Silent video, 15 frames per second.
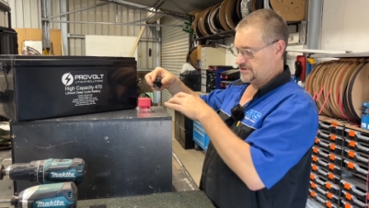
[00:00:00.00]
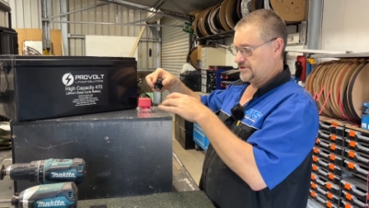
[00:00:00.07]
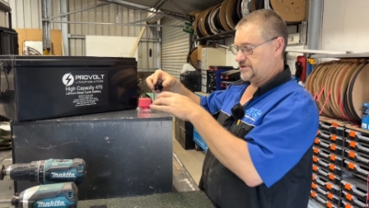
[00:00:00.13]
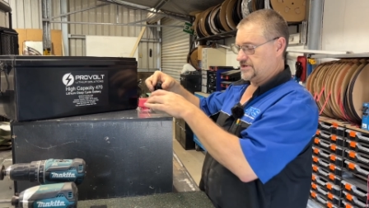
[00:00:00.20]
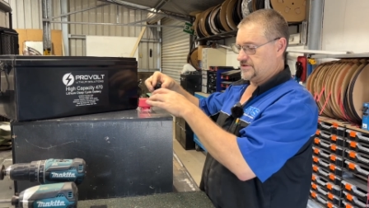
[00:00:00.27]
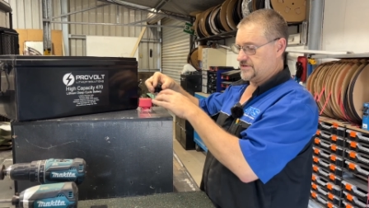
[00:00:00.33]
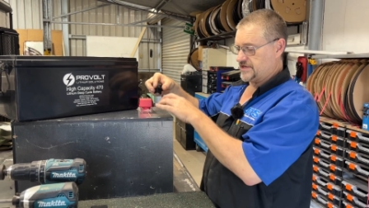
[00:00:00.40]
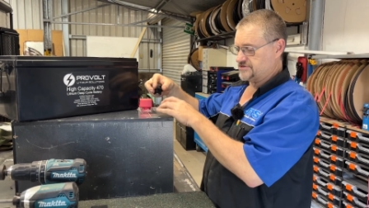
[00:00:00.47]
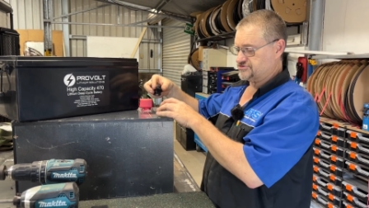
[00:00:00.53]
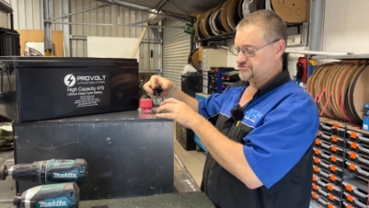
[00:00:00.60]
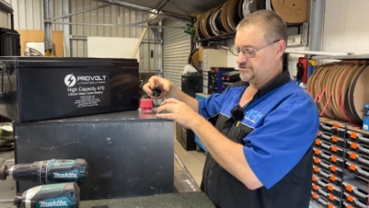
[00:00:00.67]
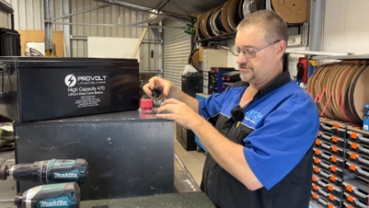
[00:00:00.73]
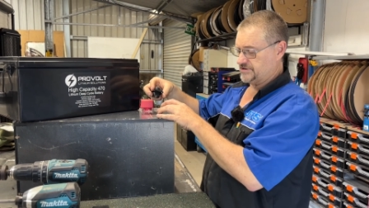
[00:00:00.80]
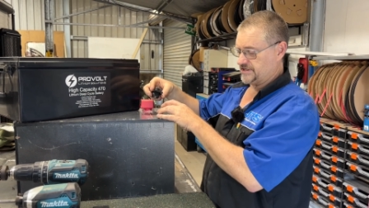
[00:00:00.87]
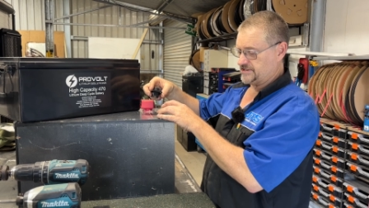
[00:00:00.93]
you then
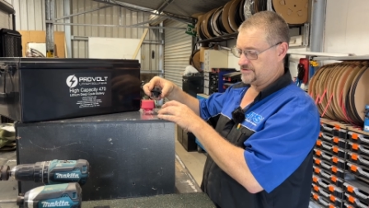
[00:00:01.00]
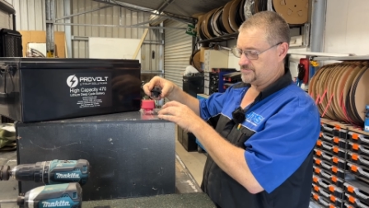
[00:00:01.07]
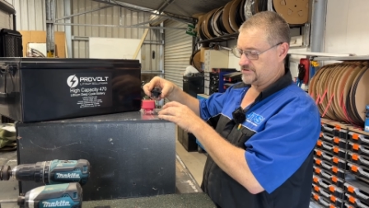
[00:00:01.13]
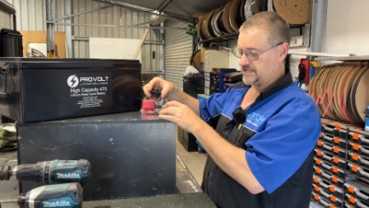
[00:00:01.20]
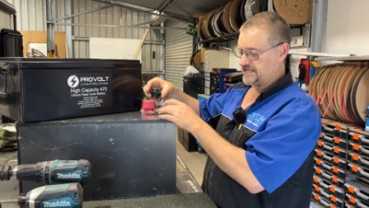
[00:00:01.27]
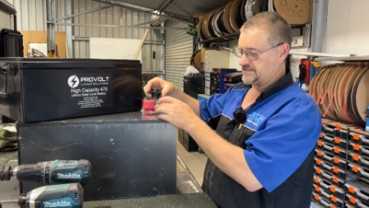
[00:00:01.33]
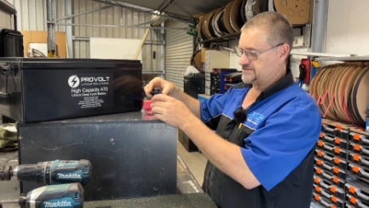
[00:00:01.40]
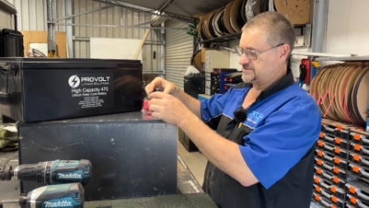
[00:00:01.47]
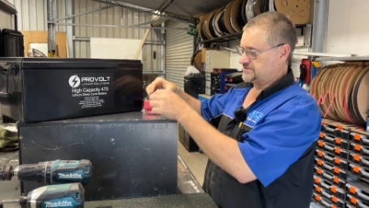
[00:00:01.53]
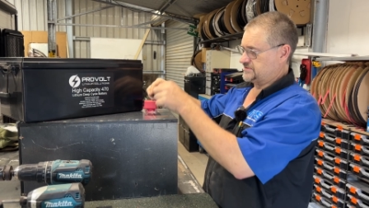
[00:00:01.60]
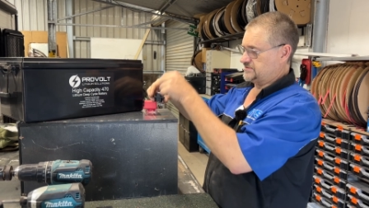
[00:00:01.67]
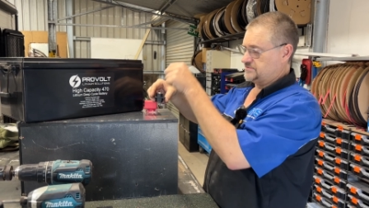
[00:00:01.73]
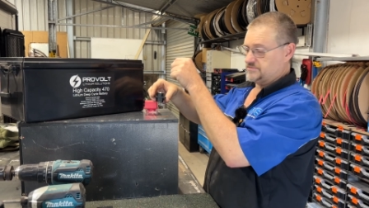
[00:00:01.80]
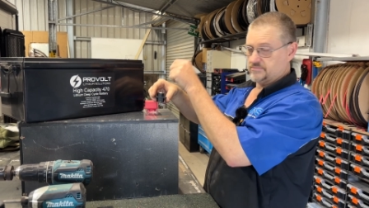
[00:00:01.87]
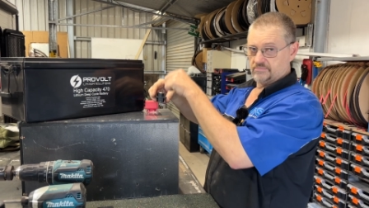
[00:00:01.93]
screw it into place,
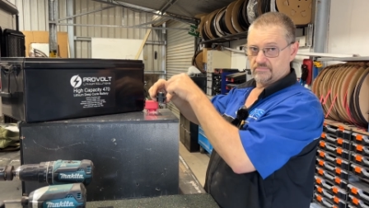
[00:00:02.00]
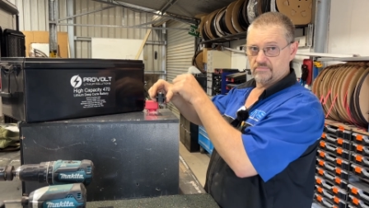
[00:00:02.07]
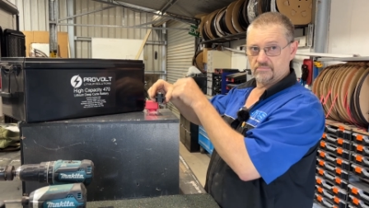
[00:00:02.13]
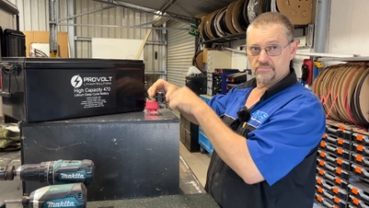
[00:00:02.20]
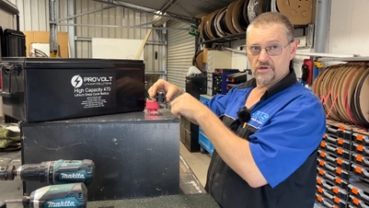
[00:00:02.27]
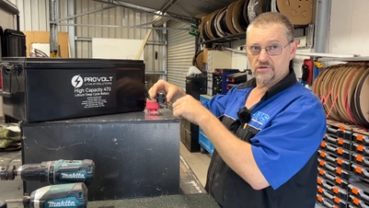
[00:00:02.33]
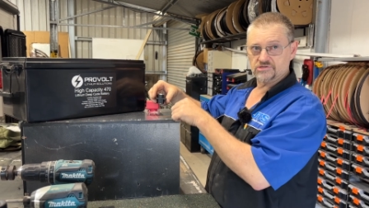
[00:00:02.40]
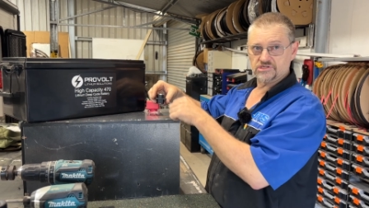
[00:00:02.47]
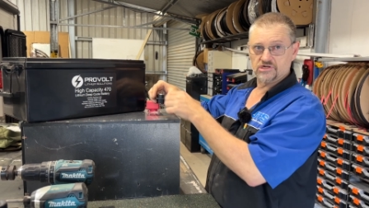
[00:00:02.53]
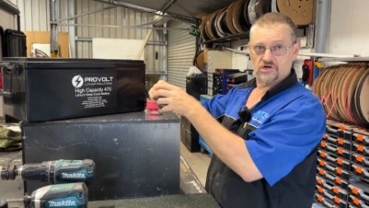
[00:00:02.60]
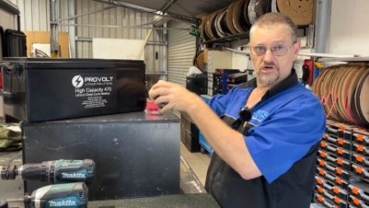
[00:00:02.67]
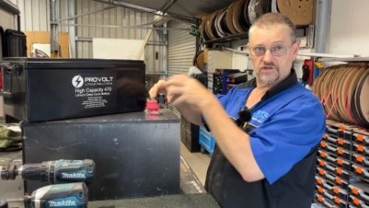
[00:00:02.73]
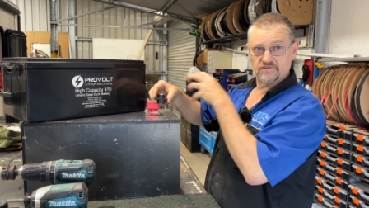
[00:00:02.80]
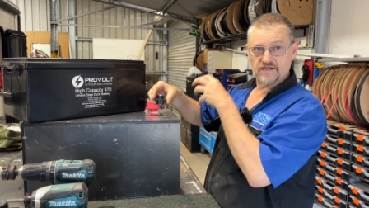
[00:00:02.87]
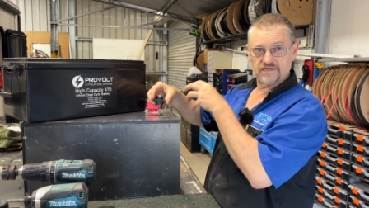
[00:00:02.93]
bolt it on
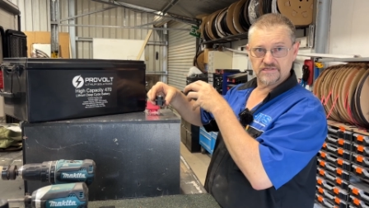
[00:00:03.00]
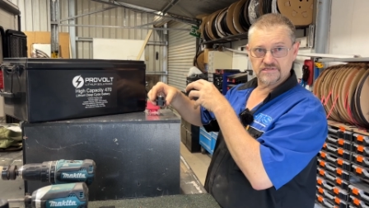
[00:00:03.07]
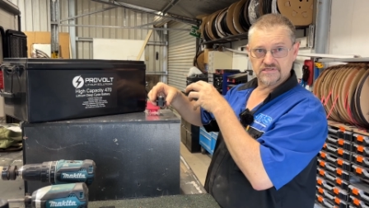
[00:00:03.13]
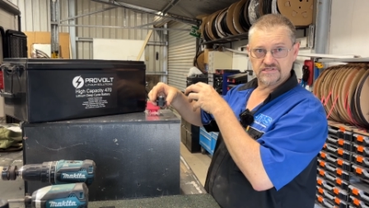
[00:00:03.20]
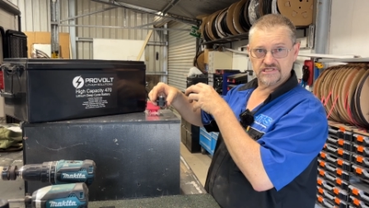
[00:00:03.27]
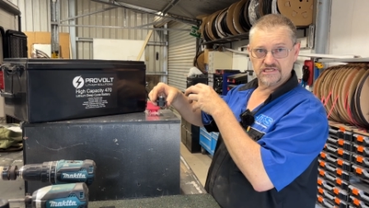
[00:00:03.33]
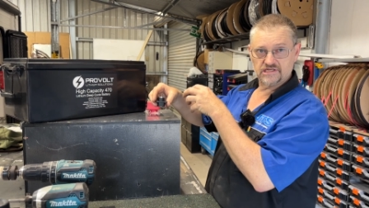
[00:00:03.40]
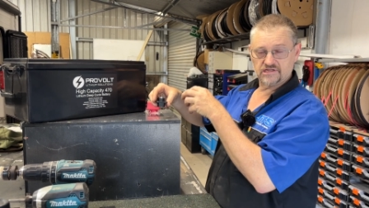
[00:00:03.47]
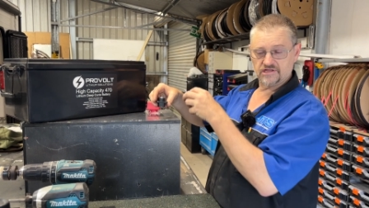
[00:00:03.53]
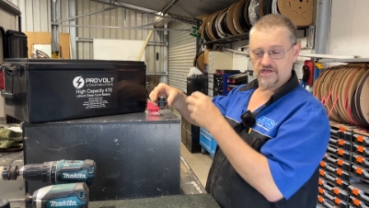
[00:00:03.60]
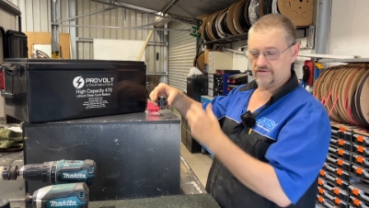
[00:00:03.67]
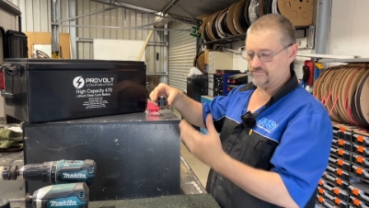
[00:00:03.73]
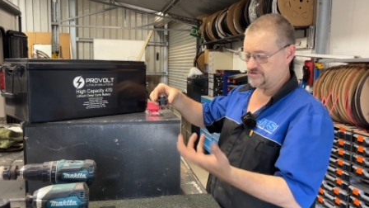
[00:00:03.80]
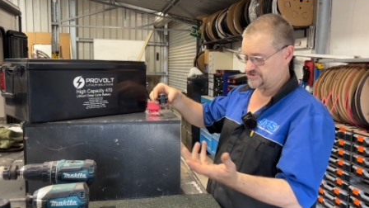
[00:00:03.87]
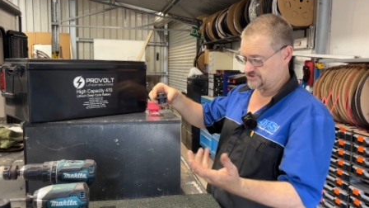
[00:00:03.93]
and then seal it
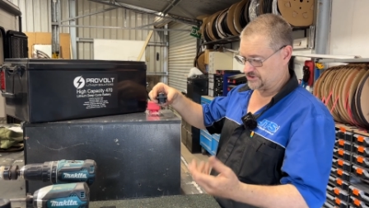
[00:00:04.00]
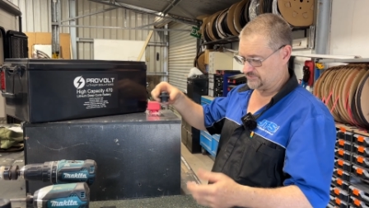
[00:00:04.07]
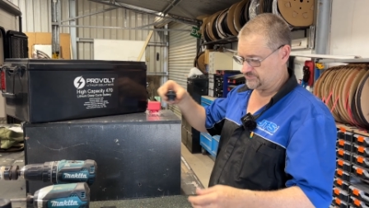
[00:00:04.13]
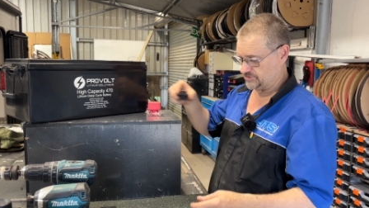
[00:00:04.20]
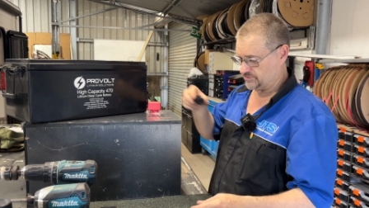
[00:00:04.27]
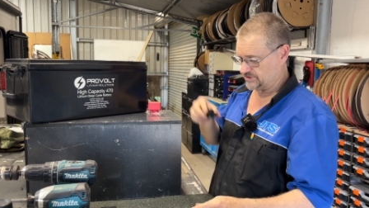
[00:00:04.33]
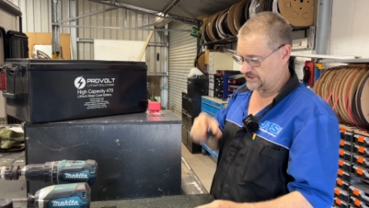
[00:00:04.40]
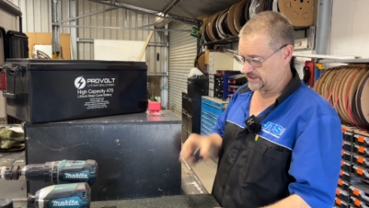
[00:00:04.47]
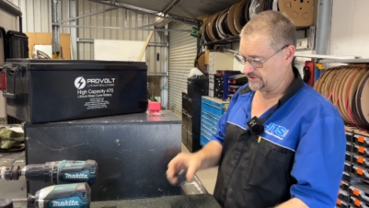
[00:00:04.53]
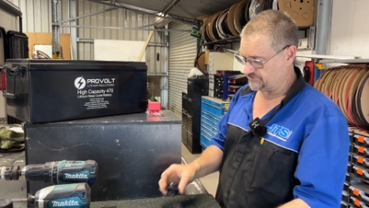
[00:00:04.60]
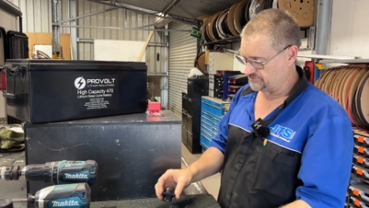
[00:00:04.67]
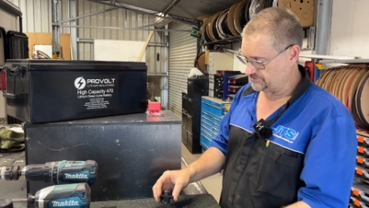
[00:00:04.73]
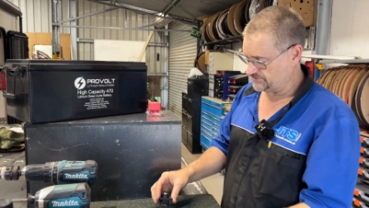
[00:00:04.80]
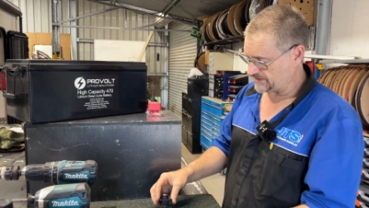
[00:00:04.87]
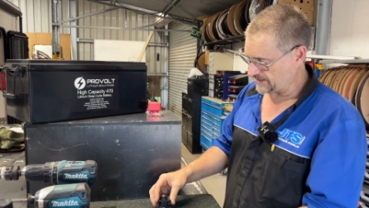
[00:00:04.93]
over the top, but we'll go
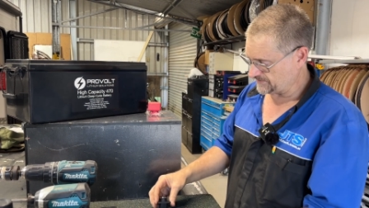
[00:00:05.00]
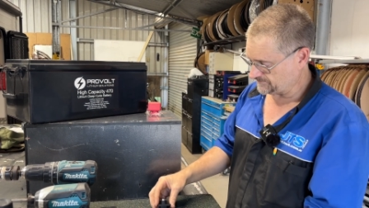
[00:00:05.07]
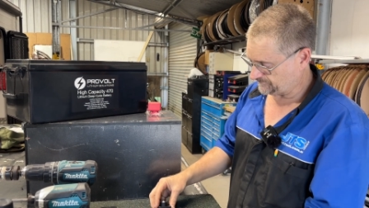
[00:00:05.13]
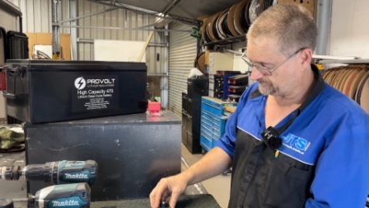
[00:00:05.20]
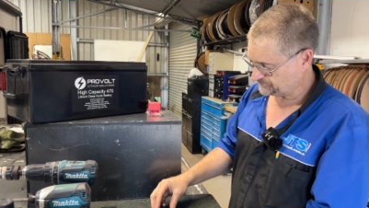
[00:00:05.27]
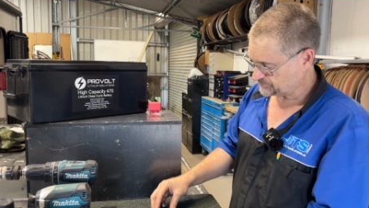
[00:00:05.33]
through that.